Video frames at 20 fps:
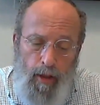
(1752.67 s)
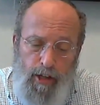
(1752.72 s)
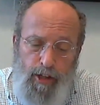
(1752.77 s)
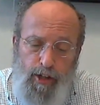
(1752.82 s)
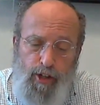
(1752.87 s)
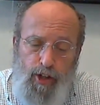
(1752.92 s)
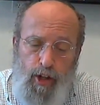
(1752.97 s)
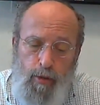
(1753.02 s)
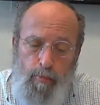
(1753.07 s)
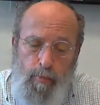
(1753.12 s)

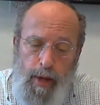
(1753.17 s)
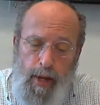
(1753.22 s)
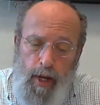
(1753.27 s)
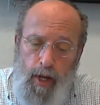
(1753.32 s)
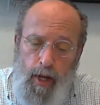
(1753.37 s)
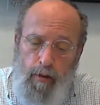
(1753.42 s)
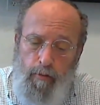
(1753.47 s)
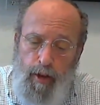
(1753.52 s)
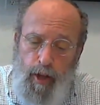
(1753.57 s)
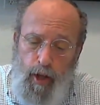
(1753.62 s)
This is the
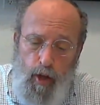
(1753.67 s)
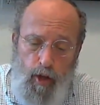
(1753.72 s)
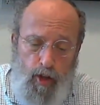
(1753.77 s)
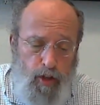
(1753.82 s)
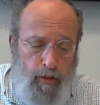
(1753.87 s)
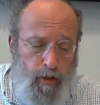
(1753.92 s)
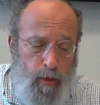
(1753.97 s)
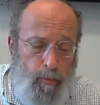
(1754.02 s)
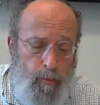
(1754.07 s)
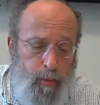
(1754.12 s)
meaning of the
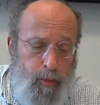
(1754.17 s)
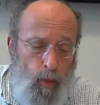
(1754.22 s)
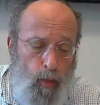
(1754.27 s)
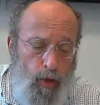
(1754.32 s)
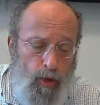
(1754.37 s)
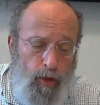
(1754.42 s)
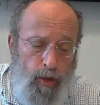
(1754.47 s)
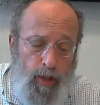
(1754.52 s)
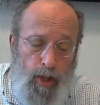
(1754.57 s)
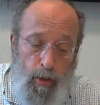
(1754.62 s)
use of the
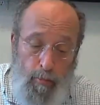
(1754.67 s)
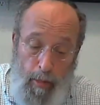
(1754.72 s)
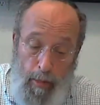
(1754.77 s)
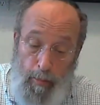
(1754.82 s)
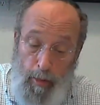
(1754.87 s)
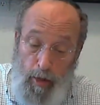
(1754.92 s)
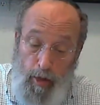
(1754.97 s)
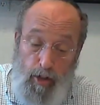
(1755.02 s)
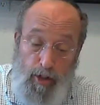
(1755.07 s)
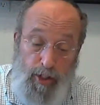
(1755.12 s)
plural in the
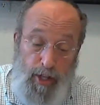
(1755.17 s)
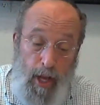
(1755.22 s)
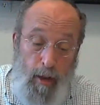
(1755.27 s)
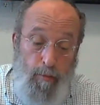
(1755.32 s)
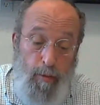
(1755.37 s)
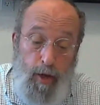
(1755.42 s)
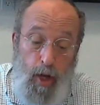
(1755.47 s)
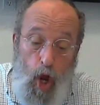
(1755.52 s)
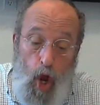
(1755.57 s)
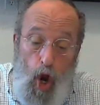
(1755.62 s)
biblical
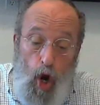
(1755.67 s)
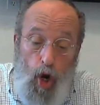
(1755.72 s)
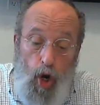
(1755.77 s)
statement,